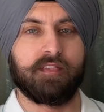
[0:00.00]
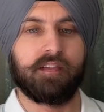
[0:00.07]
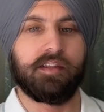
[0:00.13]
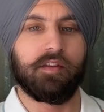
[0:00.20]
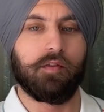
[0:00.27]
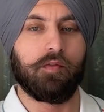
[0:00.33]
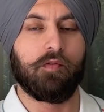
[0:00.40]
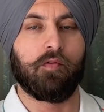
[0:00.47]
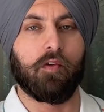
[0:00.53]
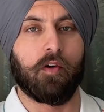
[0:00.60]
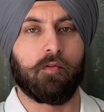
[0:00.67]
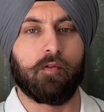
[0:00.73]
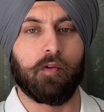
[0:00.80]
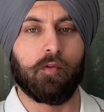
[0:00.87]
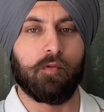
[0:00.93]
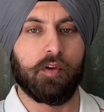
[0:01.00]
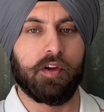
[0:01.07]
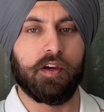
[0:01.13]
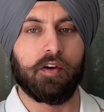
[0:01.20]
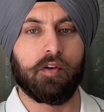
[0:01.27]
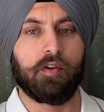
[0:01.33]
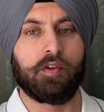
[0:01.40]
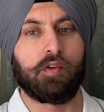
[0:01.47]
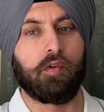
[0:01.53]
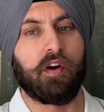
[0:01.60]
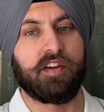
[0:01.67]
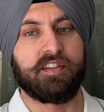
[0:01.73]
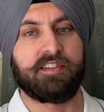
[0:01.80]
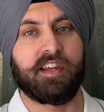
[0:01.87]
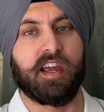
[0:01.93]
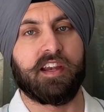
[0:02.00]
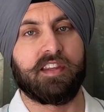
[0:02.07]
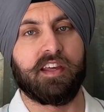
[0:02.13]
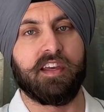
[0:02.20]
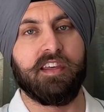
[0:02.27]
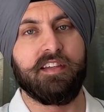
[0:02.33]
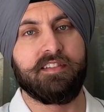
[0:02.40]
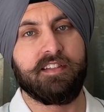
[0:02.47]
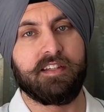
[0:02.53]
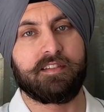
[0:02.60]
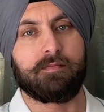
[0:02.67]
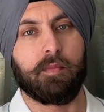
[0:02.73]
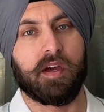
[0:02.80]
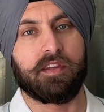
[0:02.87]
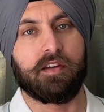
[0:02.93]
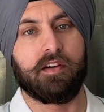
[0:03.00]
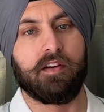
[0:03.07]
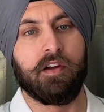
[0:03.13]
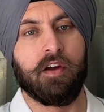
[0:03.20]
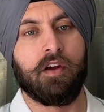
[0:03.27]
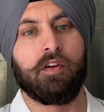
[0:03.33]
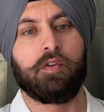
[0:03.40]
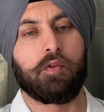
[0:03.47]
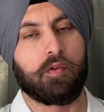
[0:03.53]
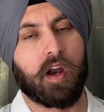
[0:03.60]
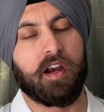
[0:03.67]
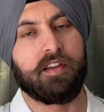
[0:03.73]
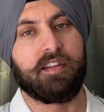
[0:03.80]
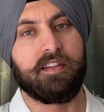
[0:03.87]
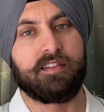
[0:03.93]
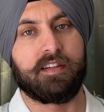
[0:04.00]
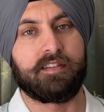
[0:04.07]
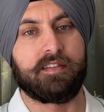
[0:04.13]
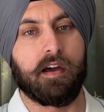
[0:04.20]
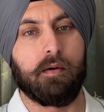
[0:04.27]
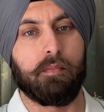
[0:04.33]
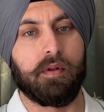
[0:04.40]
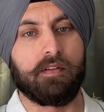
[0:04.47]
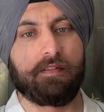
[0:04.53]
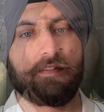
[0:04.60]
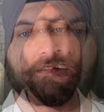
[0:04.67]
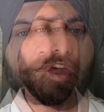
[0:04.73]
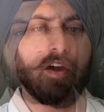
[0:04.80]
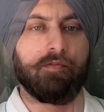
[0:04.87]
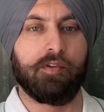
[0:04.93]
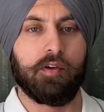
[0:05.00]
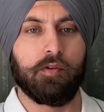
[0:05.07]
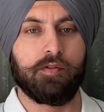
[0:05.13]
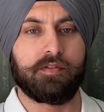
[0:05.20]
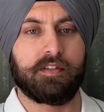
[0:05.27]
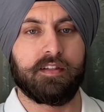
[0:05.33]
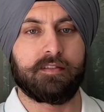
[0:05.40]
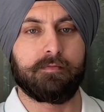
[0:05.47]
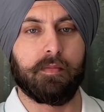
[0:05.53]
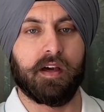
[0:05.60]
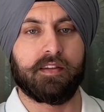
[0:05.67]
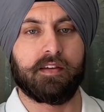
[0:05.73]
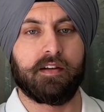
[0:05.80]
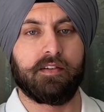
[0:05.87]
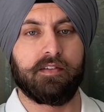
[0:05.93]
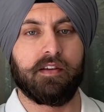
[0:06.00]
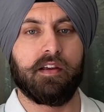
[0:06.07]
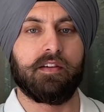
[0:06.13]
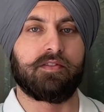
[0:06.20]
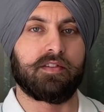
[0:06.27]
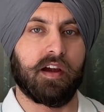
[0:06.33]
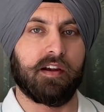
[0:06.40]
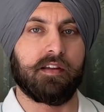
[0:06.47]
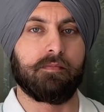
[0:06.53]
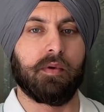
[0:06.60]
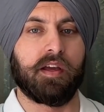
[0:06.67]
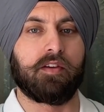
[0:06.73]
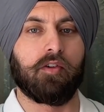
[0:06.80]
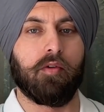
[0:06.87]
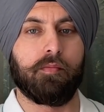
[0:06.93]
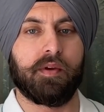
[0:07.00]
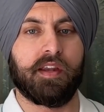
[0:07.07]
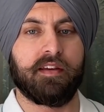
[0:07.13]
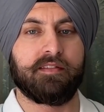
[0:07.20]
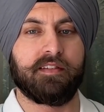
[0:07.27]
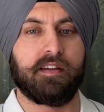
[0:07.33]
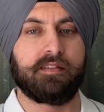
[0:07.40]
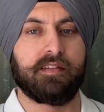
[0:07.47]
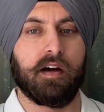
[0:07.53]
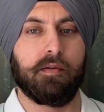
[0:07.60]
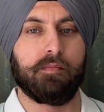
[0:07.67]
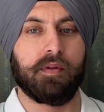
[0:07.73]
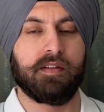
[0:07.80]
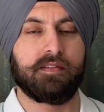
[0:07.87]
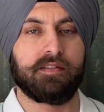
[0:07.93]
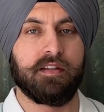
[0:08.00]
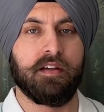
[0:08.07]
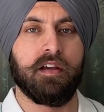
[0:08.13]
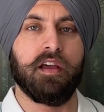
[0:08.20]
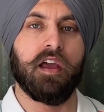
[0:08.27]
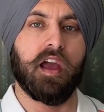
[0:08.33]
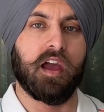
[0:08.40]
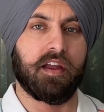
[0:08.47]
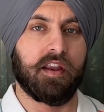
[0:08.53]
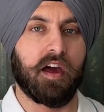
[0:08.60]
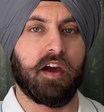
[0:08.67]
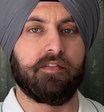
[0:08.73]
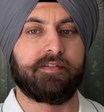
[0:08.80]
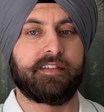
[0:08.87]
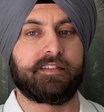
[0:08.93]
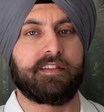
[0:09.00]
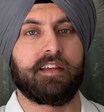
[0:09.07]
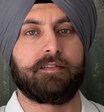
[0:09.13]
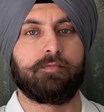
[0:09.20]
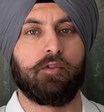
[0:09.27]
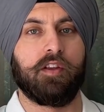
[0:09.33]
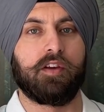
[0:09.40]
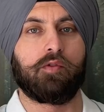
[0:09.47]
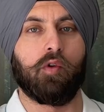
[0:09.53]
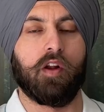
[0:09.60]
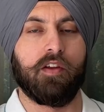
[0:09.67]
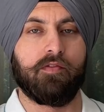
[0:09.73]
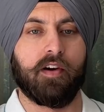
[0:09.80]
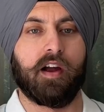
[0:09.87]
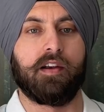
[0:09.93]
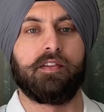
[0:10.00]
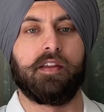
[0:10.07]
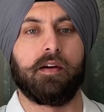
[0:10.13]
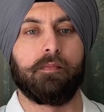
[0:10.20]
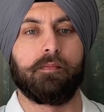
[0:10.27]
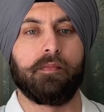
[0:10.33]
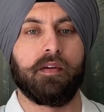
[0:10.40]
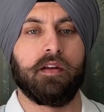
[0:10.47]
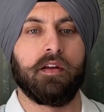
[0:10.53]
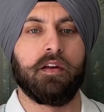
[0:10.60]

Stay tuned for full video to understand the easiest method to write these examples. I have used this method in writing my competency examples and have successfully qualified them.